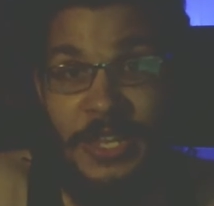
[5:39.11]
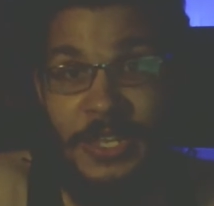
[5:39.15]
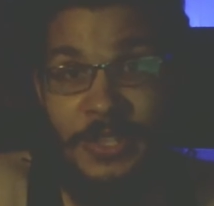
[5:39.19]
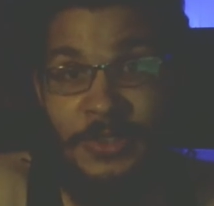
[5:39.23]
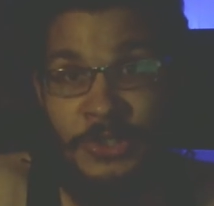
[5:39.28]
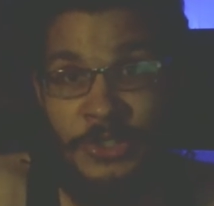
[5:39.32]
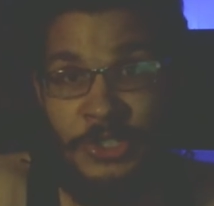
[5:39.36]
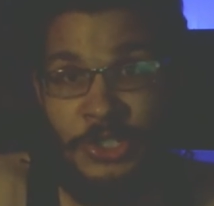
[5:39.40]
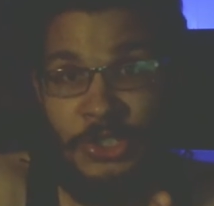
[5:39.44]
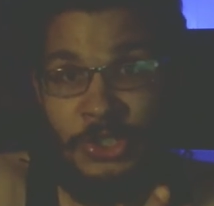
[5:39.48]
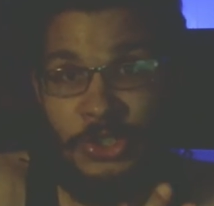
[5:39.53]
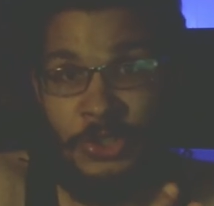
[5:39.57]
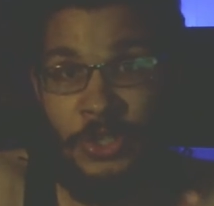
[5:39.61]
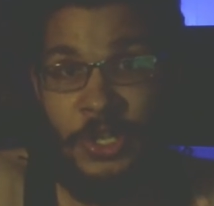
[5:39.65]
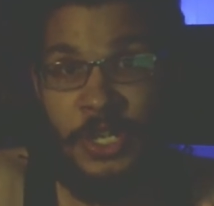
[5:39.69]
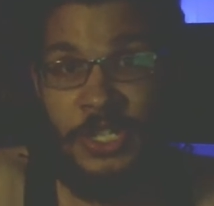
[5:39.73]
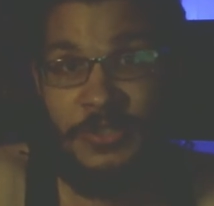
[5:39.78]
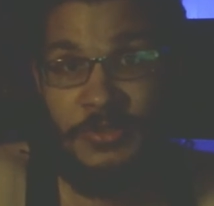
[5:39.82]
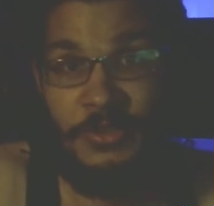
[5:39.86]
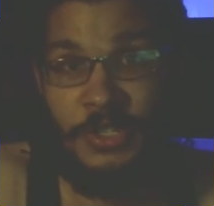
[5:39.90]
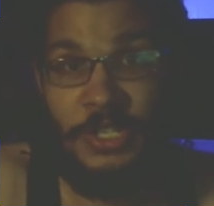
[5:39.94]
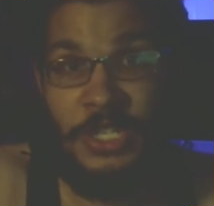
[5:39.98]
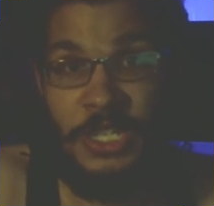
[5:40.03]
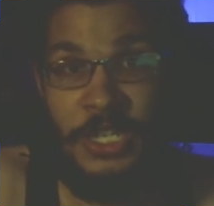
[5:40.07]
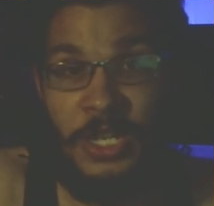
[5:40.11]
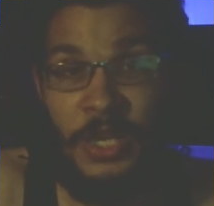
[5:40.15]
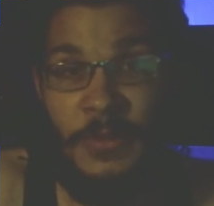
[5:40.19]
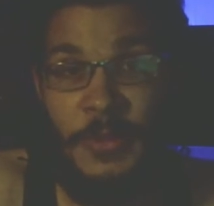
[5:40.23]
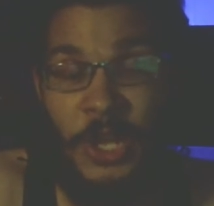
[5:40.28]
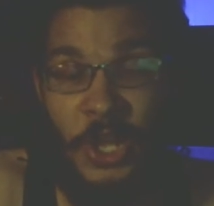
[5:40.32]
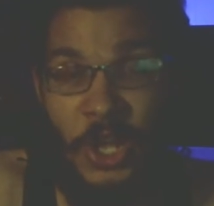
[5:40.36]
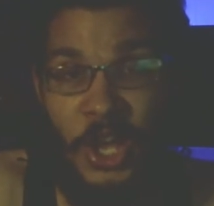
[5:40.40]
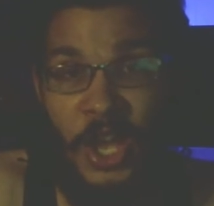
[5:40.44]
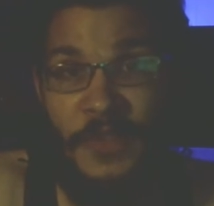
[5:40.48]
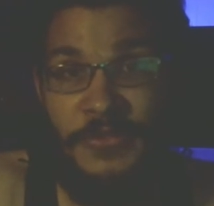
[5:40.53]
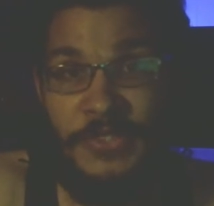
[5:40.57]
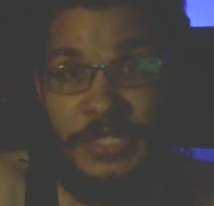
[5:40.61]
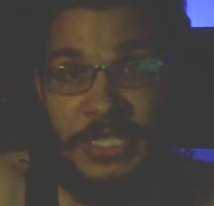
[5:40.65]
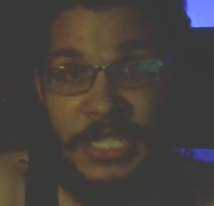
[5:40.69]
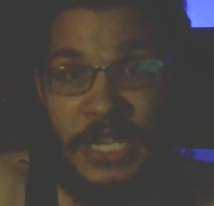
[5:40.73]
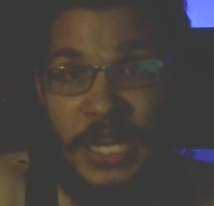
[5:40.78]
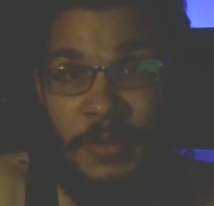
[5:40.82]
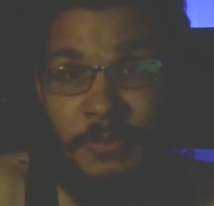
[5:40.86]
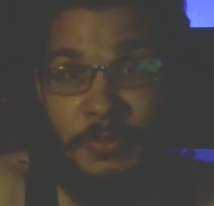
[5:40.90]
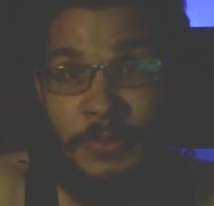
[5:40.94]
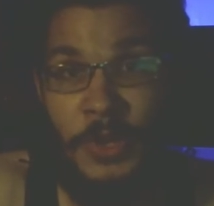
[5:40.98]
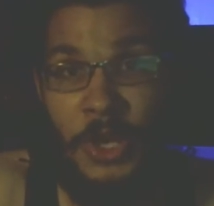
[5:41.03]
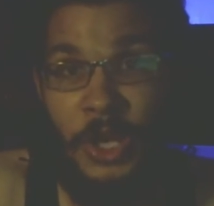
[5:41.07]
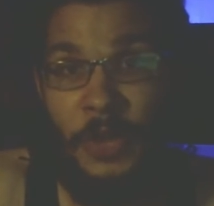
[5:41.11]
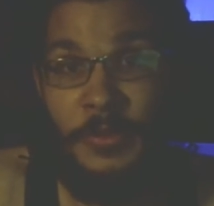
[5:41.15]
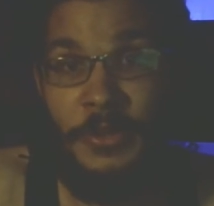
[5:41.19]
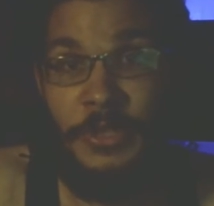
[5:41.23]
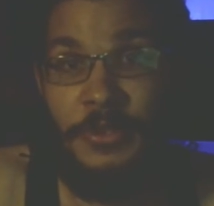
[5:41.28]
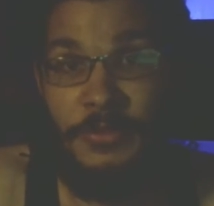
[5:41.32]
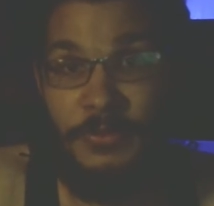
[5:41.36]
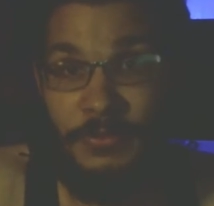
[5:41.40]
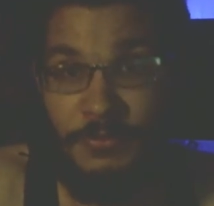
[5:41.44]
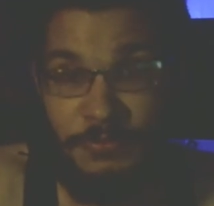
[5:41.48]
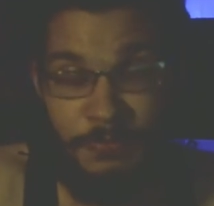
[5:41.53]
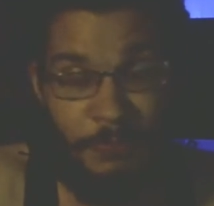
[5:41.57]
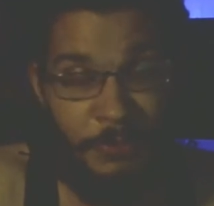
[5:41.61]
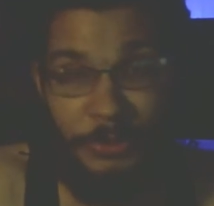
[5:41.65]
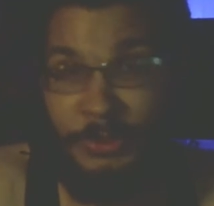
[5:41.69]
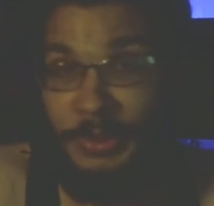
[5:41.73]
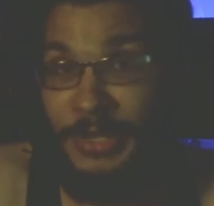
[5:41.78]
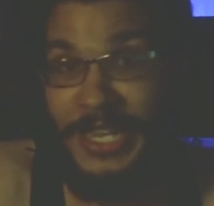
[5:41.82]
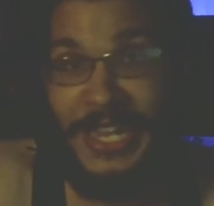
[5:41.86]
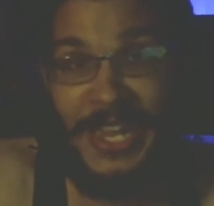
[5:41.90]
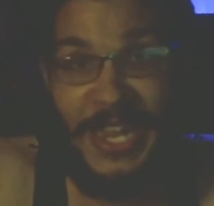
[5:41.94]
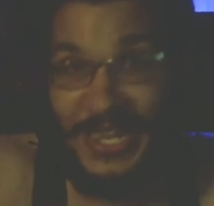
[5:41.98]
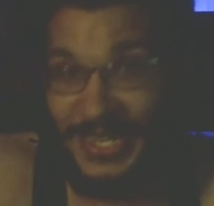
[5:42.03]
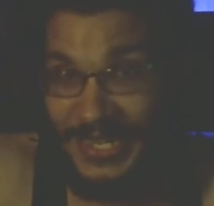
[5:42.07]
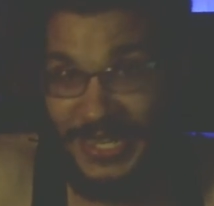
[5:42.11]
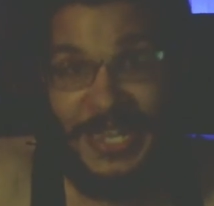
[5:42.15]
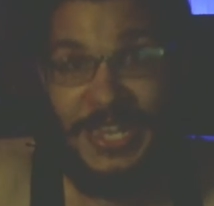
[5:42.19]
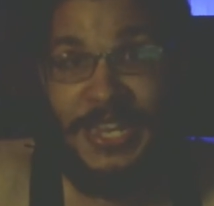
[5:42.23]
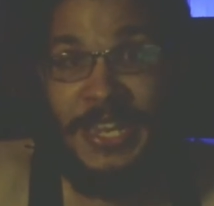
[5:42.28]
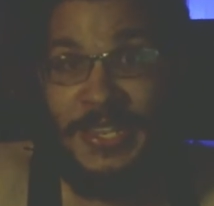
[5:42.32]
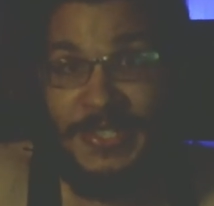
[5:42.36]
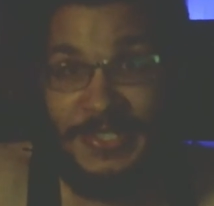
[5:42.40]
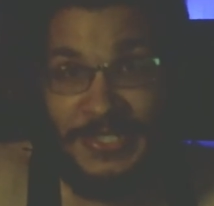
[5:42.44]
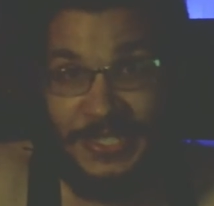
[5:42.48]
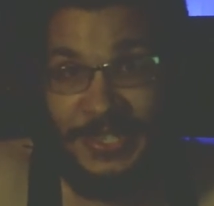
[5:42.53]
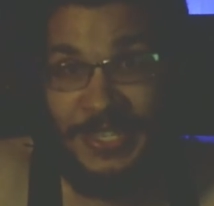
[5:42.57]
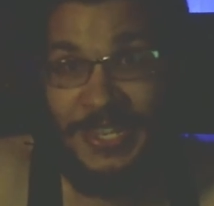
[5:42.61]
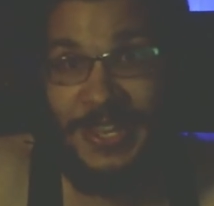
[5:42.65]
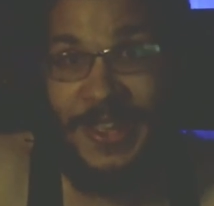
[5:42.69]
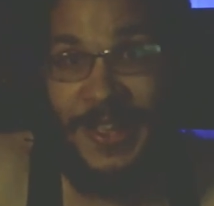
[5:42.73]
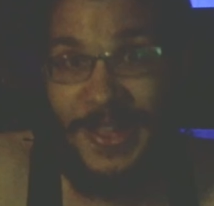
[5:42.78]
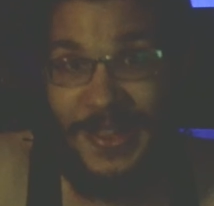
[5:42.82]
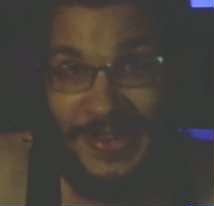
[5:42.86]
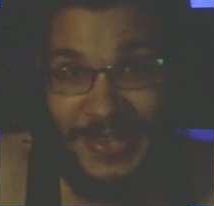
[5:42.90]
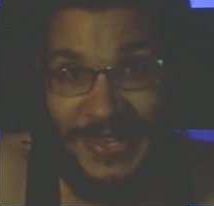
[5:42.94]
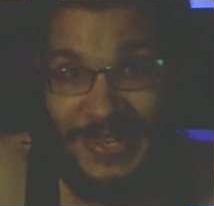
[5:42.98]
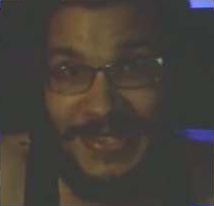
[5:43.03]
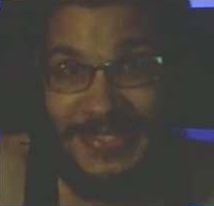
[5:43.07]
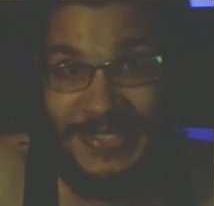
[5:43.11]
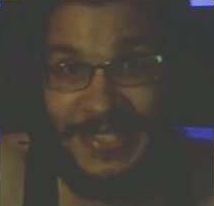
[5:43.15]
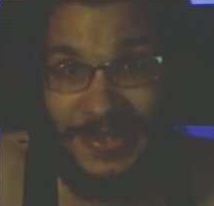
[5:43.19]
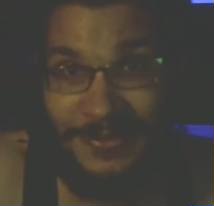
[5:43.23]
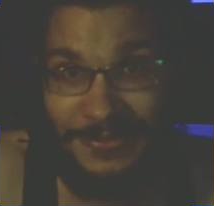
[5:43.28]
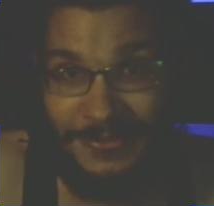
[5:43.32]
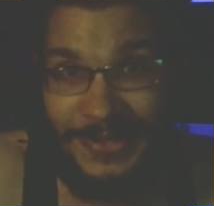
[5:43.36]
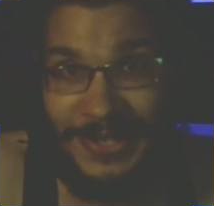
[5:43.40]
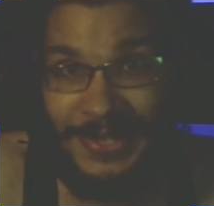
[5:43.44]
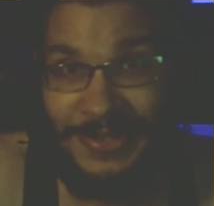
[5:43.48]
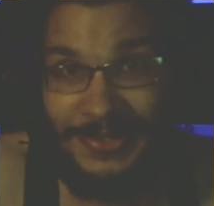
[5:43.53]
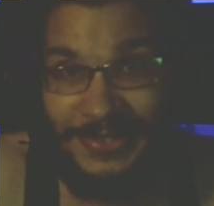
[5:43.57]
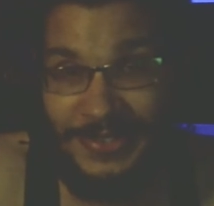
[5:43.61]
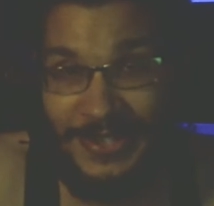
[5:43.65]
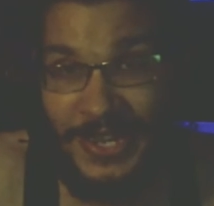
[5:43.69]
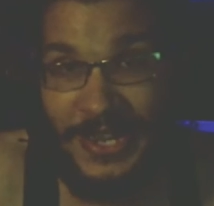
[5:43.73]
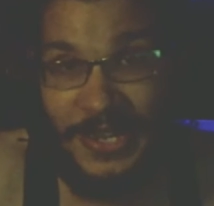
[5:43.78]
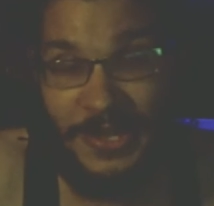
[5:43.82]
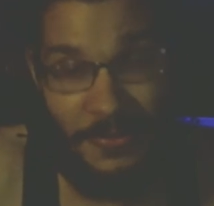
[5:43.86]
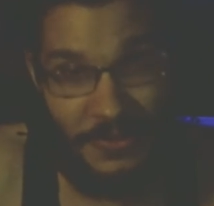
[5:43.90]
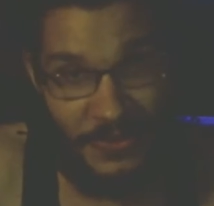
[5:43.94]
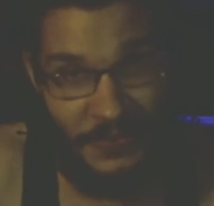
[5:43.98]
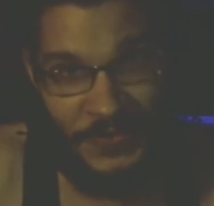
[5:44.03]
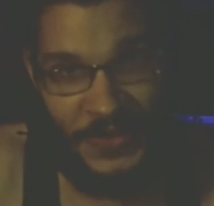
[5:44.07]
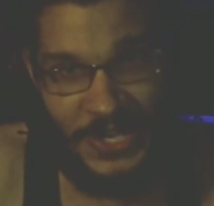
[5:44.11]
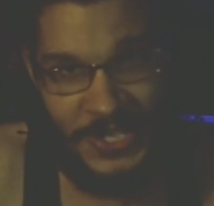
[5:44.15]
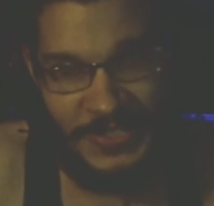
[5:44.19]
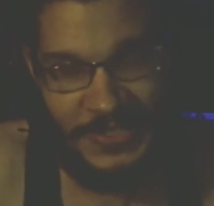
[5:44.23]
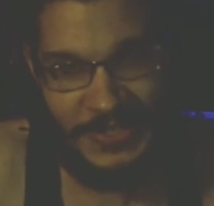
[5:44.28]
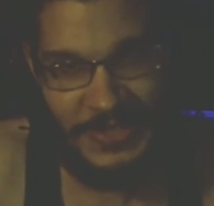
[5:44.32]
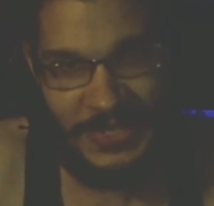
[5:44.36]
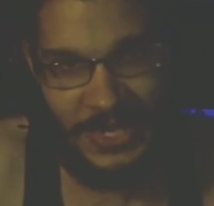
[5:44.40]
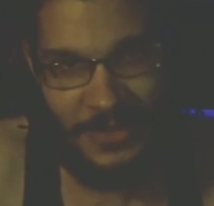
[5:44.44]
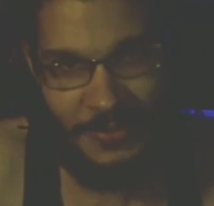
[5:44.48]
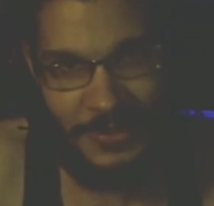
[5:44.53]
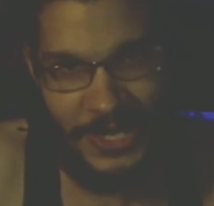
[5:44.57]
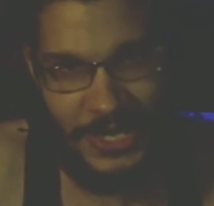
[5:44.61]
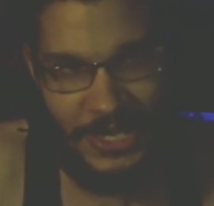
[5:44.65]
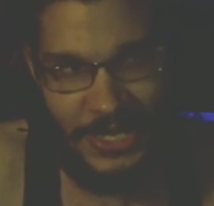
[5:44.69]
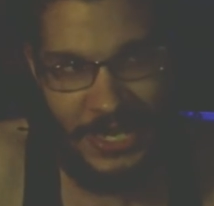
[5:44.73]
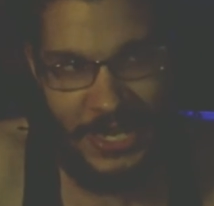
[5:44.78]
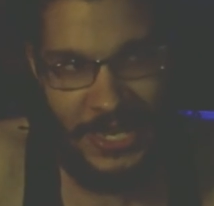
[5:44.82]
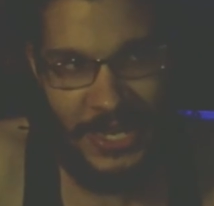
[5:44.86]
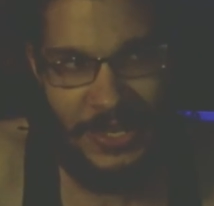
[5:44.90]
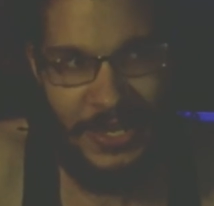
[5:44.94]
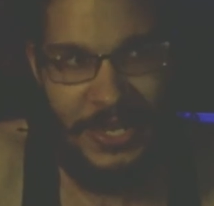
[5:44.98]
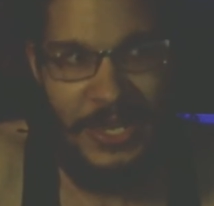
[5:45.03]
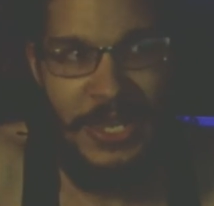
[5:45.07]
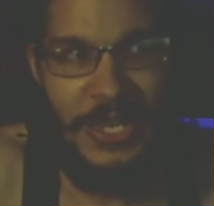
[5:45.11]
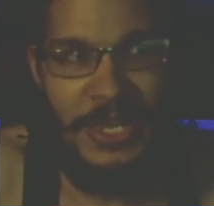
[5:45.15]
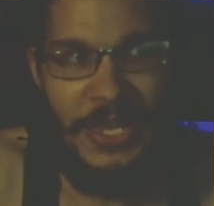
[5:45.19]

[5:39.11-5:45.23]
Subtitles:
Luchasaurus literally coming off the top rope, planning into the audience at ringside, or the faces, I might add.